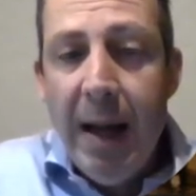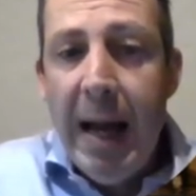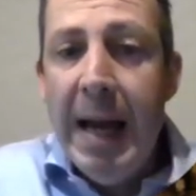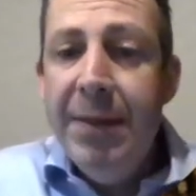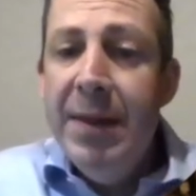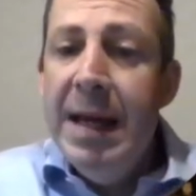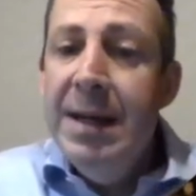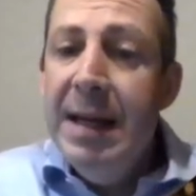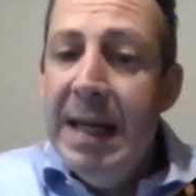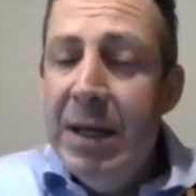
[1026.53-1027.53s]
and
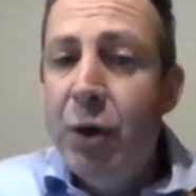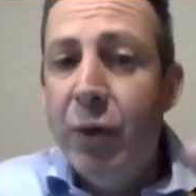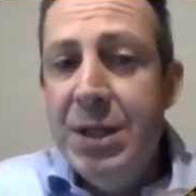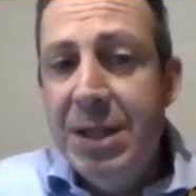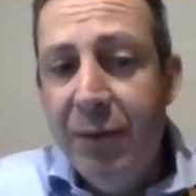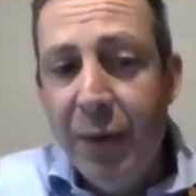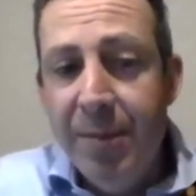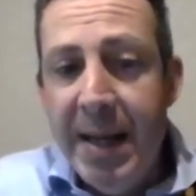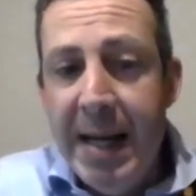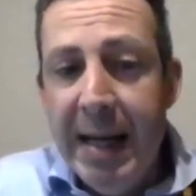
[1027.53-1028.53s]
then increasing from
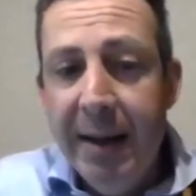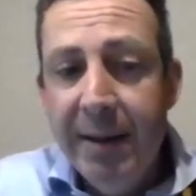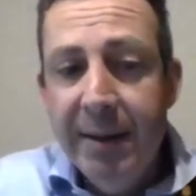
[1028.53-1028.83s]
there.